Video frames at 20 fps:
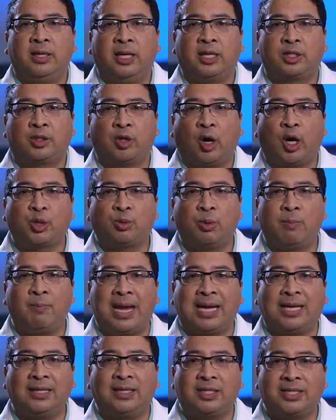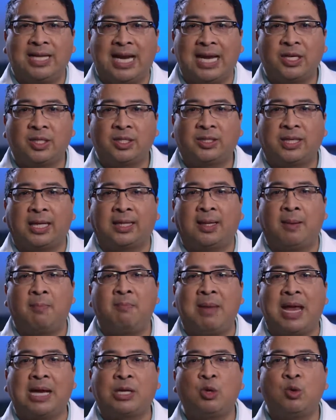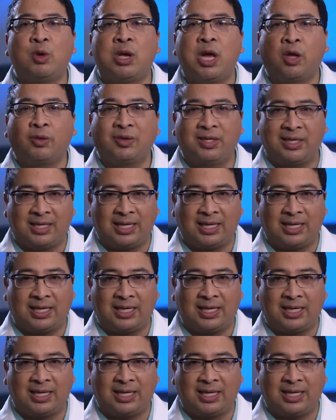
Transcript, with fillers: It starts with making the changes that can make you healthy